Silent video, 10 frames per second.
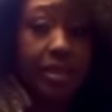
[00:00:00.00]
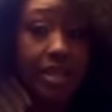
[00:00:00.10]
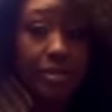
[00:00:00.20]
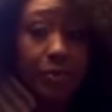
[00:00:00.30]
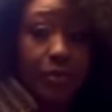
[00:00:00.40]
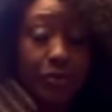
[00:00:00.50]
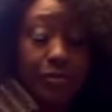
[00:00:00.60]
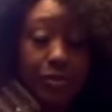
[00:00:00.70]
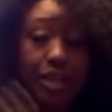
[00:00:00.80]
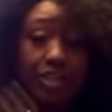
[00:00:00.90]
in as a
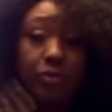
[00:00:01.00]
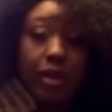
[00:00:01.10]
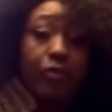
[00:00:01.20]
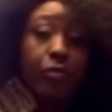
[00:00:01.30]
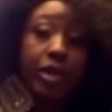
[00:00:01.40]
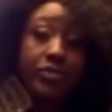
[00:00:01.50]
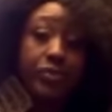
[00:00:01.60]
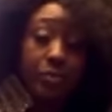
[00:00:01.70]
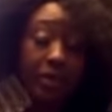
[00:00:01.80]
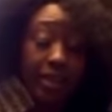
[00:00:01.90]
producer. That's what I was
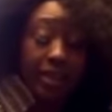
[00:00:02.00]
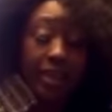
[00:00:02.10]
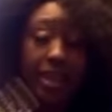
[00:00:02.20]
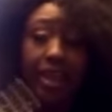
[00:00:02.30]
raised to be,